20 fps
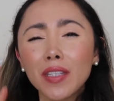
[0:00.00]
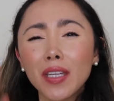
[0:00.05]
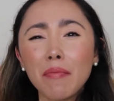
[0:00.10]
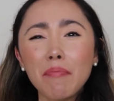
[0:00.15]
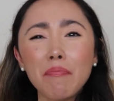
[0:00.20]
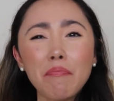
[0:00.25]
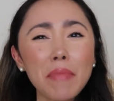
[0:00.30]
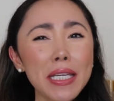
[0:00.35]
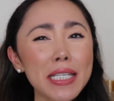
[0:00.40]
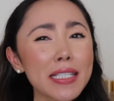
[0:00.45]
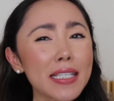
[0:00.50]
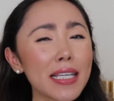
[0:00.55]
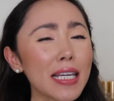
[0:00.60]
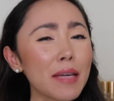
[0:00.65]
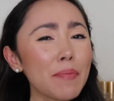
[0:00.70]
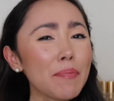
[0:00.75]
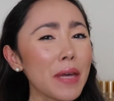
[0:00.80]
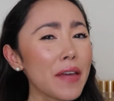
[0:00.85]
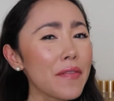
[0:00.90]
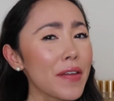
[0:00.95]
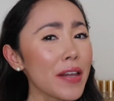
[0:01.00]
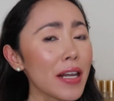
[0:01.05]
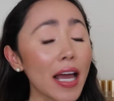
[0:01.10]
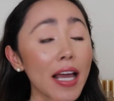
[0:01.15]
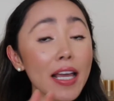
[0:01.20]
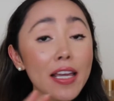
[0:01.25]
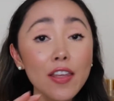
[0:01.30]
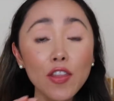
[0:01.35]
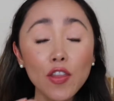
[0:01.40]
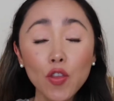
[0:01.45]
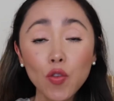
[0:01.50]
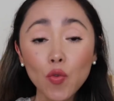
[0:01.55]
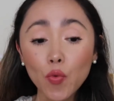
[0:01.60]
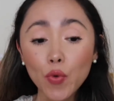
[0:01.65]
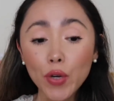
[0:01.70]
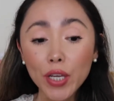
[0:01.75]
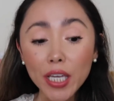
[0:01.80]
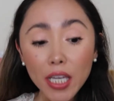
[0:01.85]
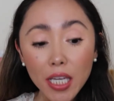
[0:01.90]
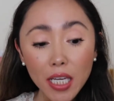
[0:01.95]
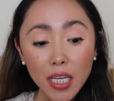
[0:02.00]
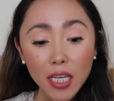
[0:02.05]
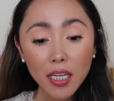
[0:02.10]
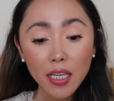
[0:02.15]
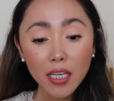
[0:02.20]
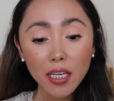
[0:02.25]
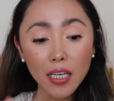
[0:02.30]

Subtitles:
missing maybe like 3